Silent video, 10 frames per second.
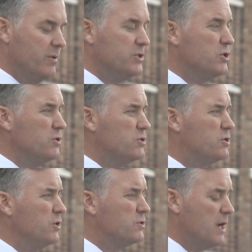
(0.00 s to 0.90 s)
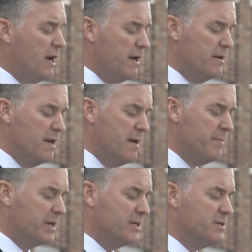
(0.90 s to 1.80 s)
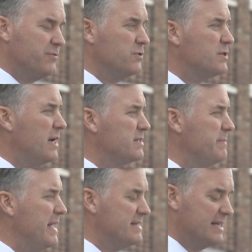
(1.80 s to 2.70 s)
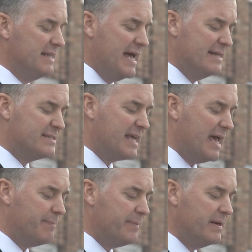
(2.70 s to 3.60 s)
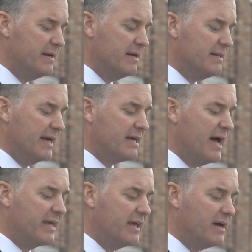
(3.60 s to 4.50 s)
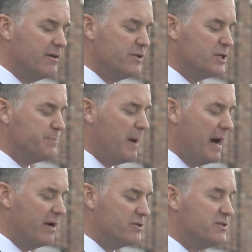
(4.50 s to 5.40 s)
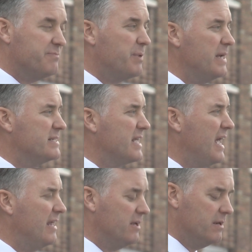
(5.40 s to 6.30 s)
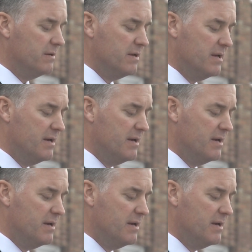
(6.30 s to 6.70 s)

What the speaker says: We choose Utah because of Utah's amazing landscape, like hiking under the spires of Bryce Canyon